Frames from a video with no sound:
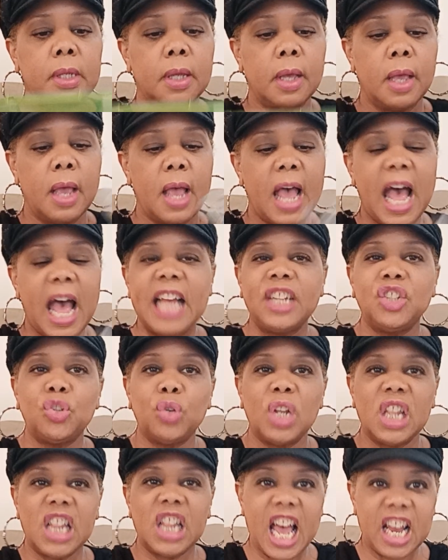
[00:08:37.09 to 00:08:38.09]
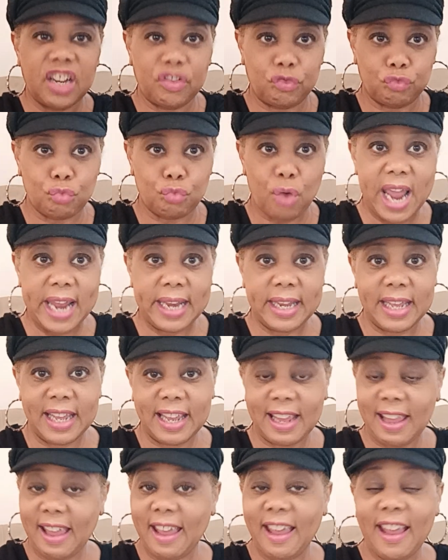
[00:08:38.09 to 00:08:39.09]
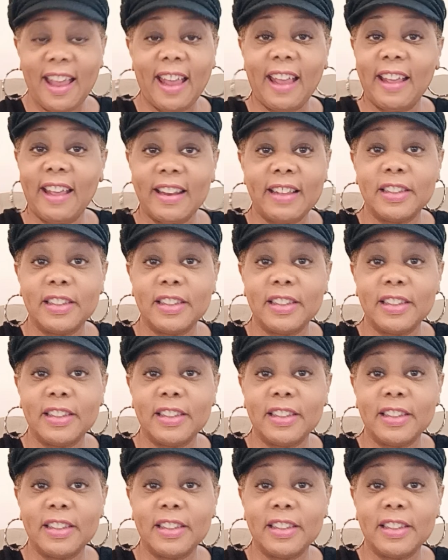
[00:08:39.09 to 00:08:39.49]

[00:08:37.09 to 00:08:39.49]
I do a lot of writing, and